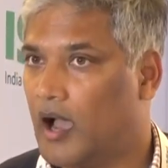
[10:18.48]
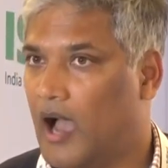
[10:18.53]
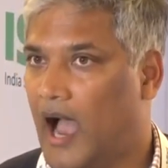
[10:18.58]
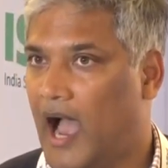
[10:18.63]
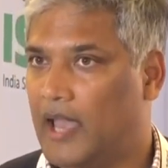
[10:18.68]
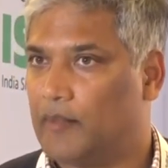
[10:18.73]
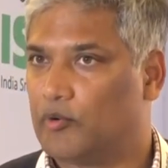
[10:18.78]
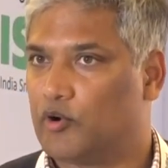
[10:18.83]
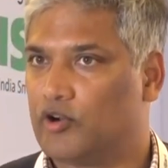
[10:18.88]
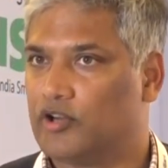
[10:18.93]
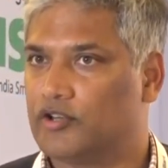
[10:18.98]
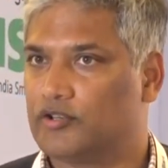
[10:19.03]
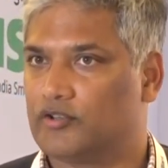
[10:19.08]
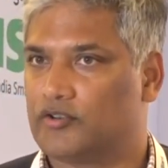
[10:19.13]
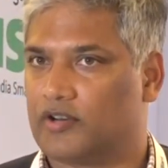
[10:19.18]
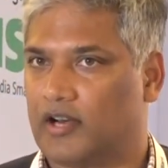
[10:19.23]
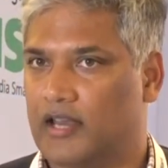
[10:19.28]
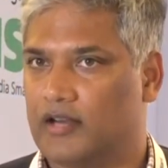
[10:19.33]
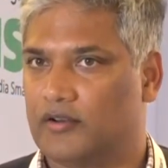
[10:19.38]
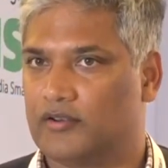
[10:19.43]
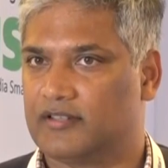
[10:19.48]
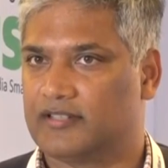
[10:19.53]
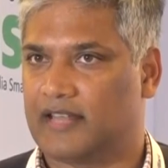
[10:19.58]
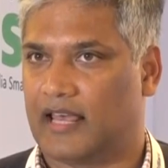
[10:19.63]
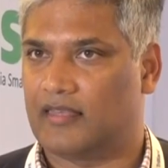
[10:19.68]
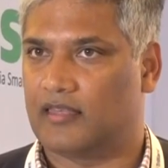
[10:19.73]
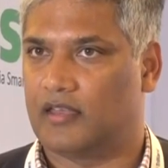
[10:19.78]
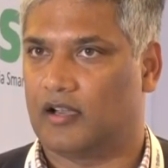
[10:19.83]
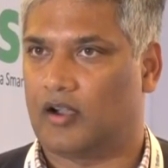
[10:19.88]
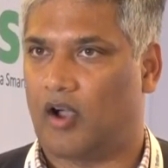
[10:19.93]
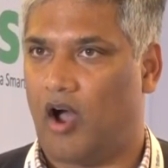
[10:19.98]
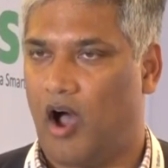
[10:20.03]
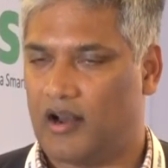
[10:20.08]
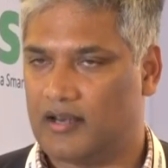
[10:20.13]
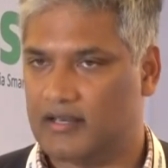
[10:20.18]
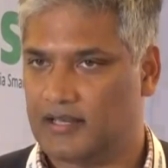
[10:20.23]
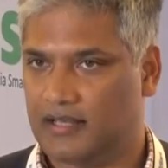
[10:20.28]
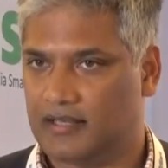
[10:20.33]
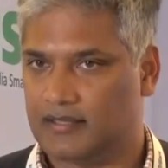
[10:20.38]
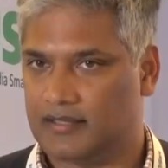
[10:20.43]
I'm going to try to set the
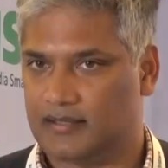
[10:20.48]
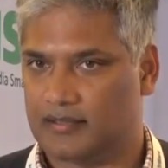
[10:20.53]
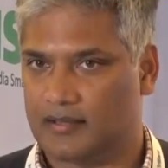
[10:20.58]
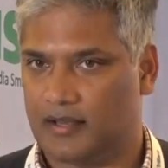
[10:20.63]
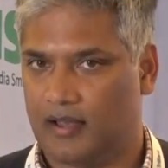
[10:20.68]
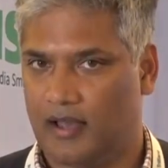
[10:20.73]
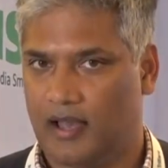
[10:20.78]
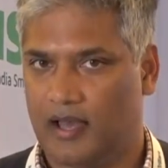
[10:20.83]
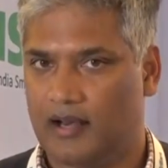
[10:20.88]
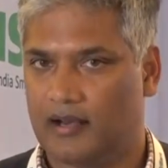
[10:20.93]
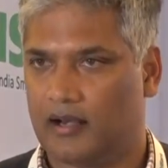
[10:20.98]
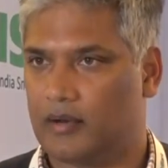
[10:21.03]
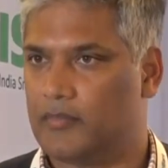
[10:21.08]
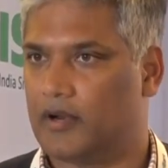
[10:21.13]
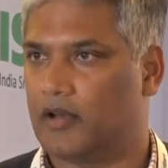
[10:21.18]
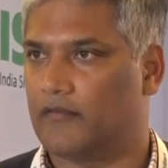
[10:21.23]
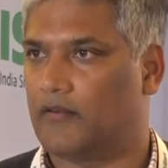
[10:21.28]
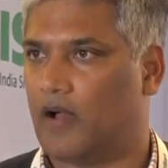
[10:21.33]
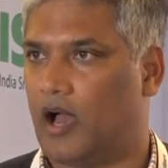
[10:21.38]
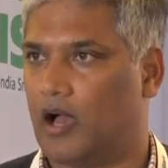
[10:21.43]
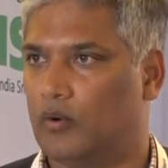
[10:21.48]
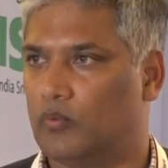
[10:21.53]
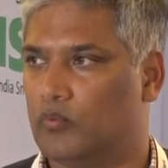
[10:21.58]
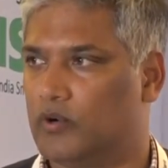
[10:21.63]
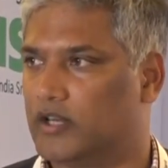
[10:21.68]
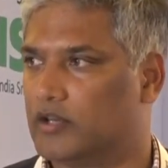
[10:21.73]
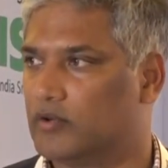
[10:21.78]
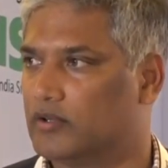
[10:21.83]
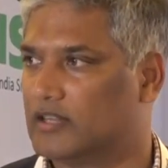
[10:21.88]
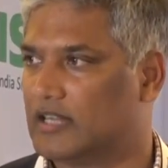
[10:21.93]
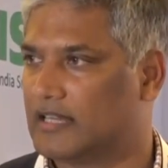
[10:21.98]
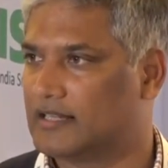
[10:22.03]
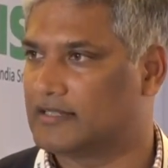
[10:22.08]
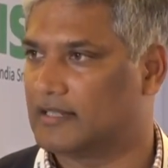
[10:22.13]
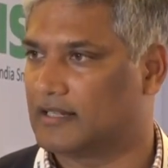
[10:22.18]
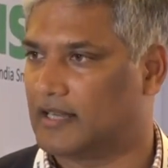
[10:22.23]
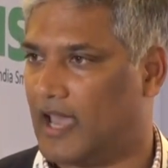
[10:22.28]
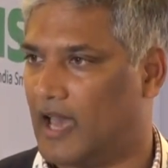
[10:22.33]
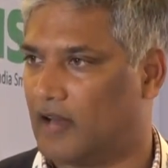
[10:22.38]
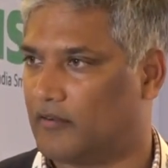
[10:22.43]
context, a little bit of how we do things
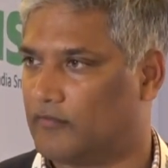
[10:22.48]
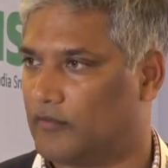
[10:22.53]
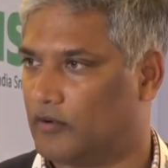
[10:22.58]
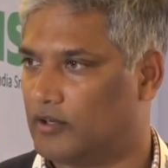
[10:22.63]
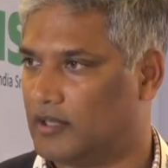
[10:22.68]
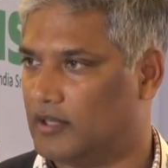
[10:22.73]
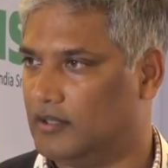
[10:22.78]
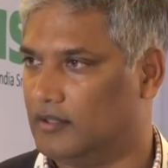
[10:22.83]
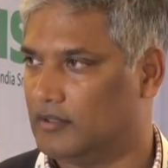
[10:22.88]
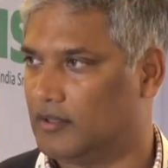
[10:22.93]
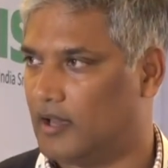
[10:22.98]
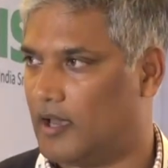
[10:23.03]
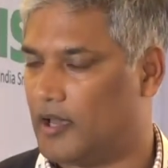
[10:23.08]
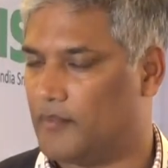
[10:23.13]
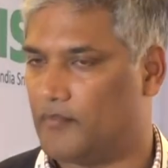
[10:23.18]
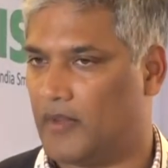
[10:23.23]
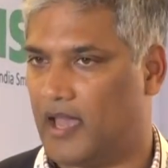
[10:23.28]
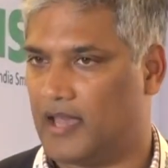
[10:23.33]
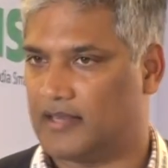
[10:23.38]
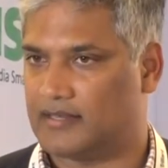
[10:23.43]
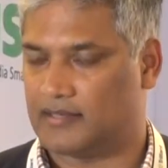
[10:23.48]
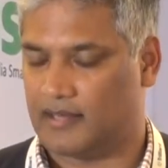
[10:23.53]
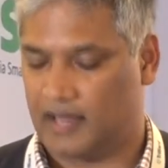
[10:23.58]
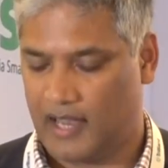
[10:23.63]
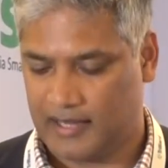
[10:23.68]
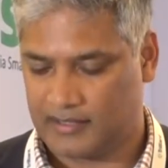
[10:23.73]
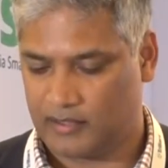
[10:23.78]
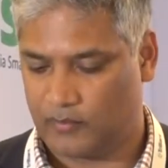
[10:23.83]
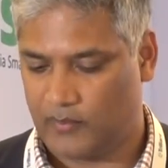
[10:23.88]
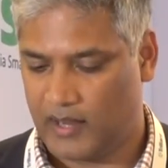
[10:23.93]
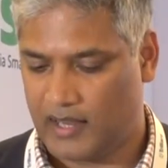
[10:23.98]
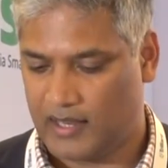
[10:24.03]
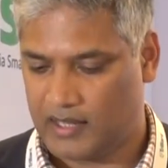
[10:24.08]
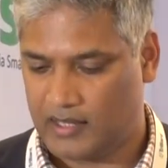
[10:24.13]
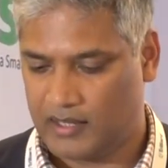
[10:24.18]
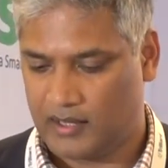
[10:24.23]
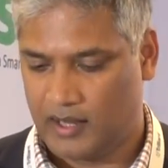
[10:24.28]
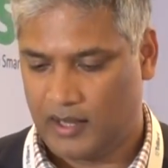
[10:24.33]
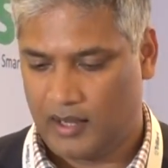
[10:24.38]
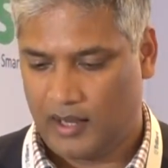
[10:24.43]
in California as a
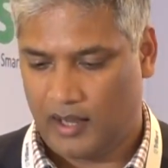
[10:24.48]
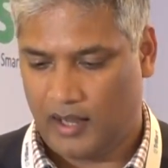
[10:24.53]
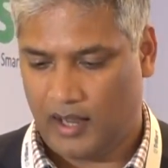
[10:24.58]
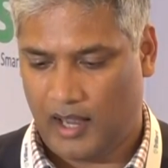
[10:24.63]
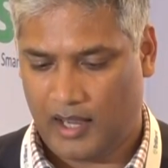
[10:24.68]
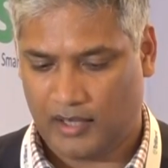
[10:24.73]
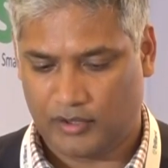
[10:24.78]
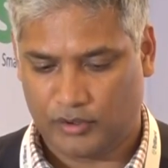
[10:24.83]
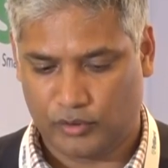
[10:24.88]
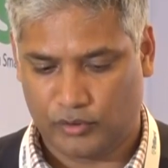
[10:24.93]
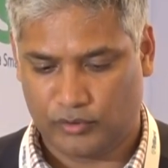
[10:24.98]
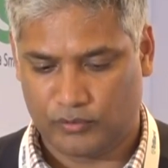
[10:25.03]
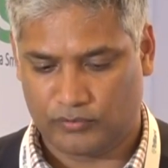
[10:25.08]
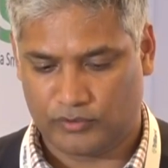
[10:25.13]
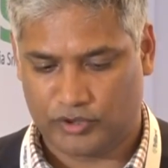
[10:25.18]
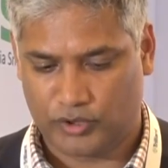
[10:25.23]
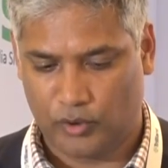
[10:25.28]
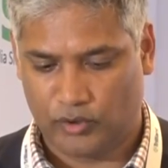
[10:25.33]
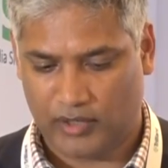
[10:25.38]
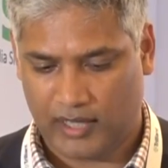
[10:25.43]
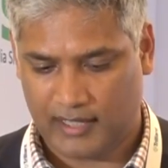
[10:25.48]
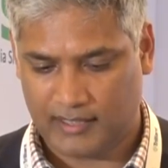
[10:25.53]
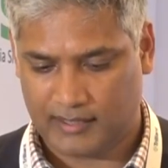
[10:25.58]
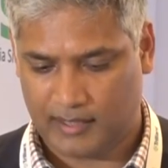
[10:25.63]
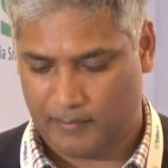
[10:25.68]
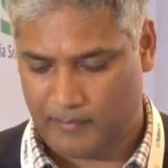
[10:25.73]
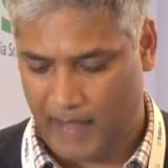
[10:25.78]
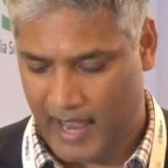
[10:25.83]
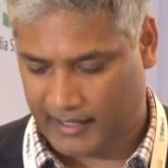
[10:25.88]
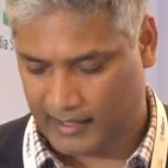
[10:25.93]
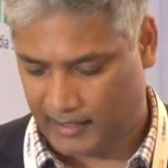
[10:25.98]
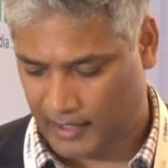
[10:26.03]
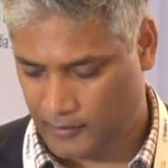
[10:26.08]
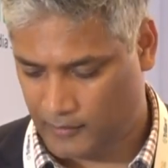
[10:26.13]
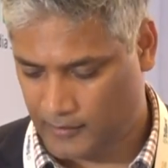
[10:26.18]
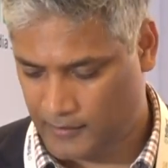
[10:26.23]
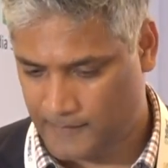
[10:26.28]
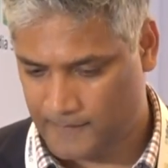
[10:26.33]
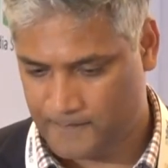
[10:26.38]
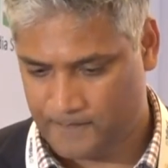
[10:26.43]
way to showcase the
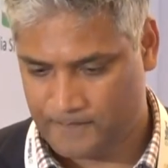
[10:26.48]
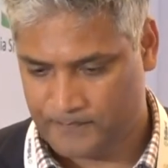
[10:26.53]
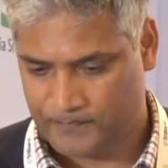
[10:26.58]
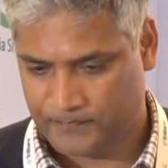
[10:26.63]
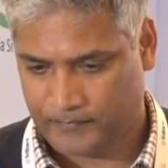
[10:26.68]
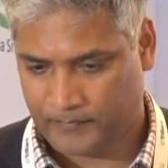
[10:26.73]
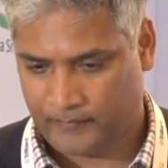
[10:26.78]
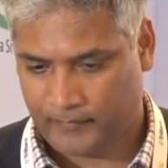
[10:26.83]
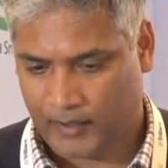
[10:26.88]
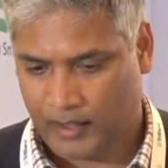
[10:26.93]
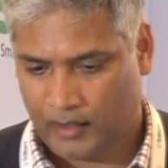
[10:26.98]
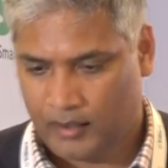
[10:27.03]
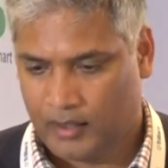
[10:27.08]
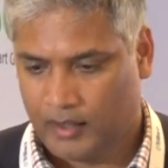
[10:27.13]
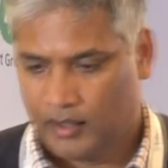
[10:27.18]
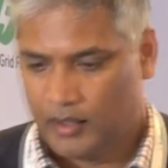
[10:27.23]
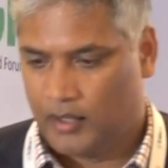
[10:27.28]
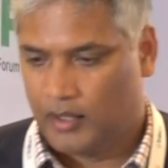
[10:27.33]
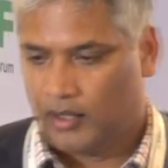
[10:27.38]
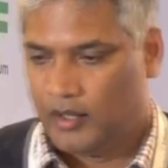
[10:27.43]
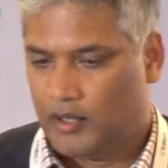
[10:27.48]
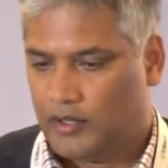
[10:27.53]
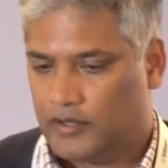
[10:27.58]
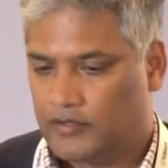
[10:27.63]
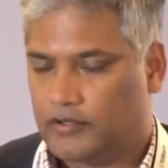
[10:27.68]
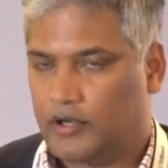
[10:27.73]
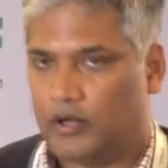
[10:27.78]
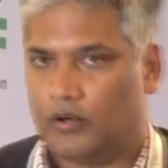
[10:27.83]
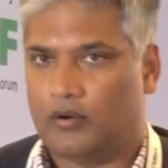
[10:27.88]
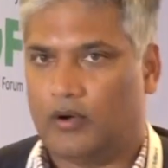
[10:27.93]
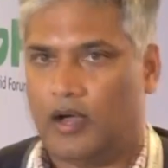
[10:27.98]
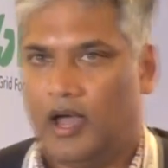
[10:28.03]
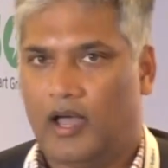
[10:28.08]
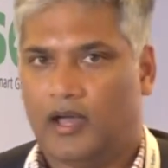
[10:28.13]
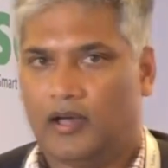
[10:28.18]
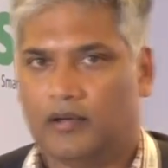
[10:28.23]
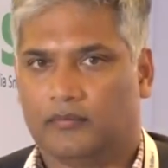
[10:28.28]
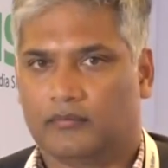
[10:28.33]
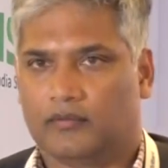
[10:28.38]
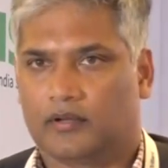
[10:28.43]
background.
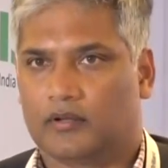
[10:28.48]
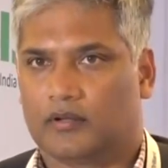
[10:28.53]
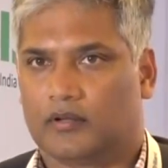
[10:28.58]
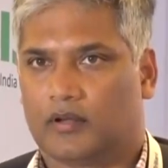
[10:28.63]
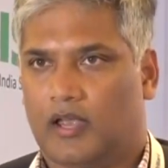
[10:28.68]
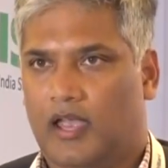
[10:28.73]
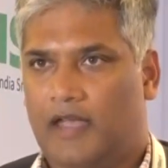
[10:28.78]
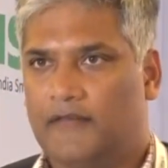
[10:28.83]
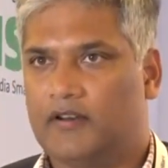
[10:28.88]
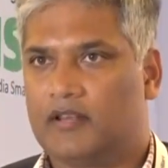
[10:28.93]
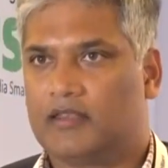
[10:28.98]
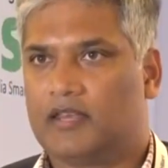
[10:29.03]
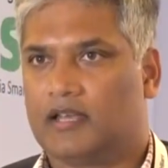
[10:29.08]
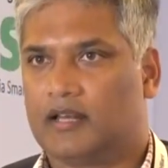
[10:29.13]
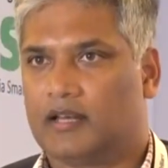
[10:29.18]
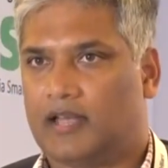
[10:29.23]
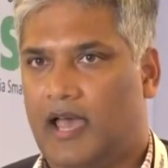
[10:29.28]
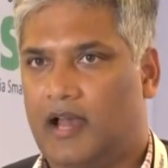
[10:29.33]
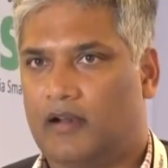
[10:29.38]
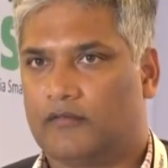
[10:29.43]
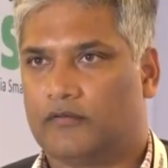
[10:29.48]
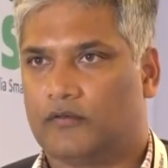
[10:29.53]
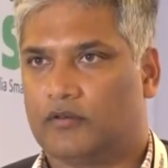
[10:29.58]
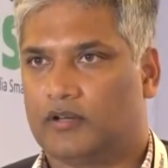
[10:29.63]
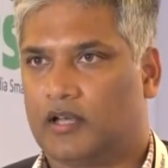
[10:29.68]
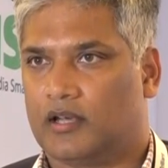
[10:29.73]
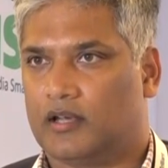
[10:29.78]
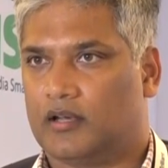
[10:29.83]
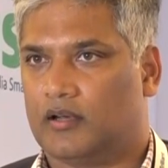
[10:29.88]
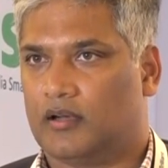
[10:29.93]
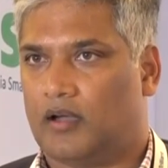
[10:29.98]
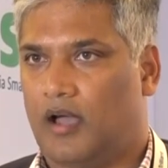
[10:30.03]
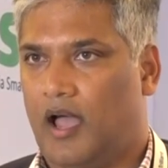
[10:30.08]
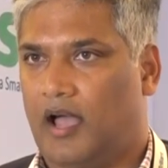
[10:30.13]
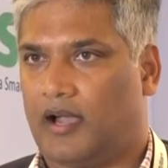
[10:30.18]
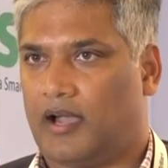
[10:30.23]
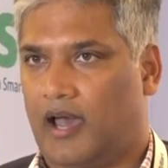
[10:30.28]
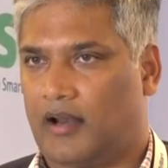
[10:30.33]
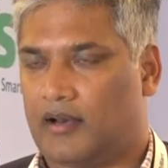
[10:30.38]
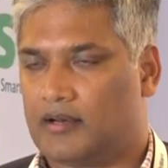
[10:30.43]
So everything in California
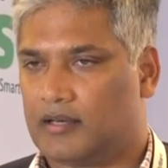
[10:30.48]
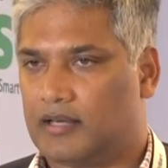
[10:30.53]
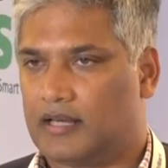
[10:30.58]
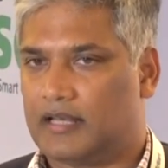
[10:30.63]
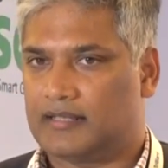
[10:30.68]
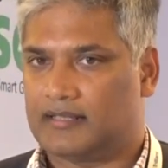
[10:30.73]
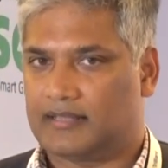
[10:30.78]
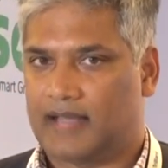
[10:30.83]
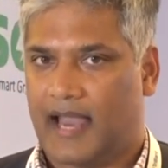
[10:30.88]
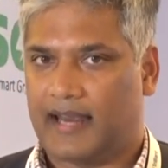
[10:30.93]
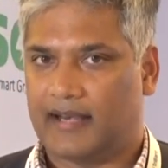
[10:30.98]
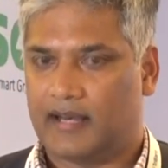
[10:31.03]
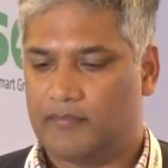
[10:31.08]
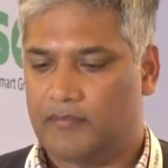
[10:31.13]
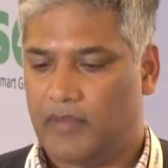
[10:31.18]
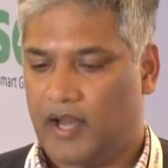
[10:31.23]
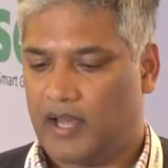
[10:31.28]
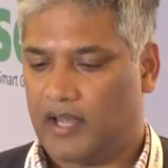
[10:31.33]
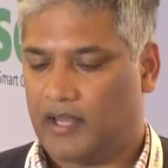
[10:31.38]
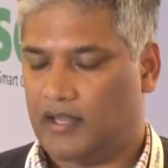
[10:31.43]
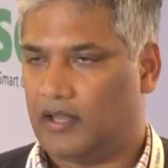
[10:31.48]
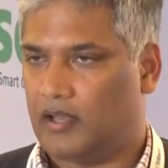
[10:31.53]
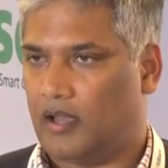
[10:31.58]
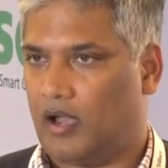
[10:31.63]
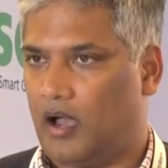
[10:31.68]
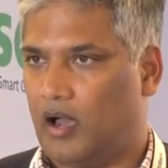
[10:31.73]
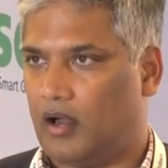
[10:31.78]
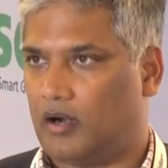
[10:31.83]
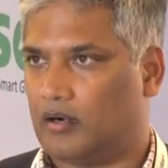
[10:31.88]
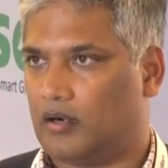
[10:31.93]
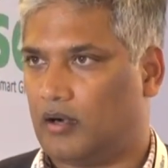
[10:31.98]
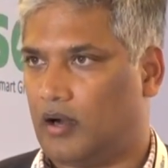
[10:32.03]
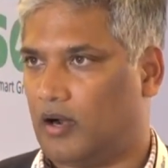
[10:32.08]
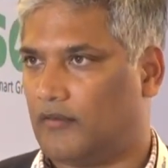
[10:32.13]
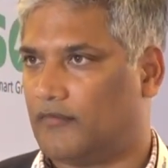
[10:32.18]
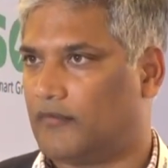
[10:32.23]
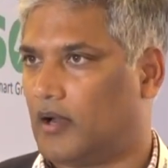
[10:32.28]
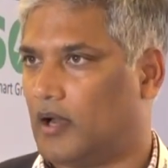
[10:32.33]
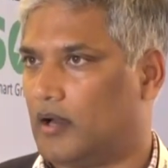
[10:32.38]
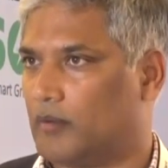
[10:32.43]
currently is guided by our
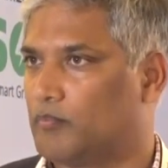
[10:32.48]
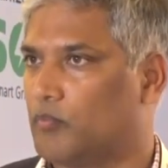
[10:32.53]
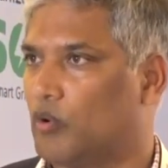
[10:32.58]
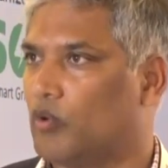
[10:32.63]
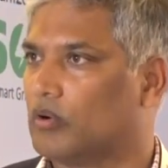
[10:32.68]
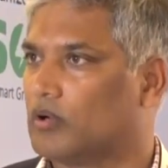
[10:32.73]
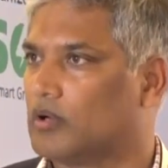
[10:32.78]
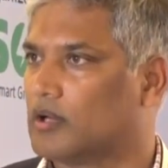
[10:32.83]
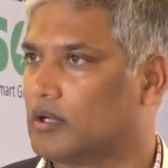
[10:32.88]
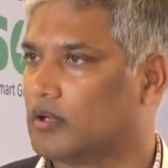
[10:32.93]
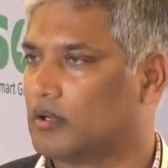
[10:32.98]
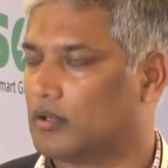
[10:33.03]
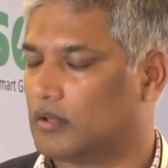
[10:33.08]
bold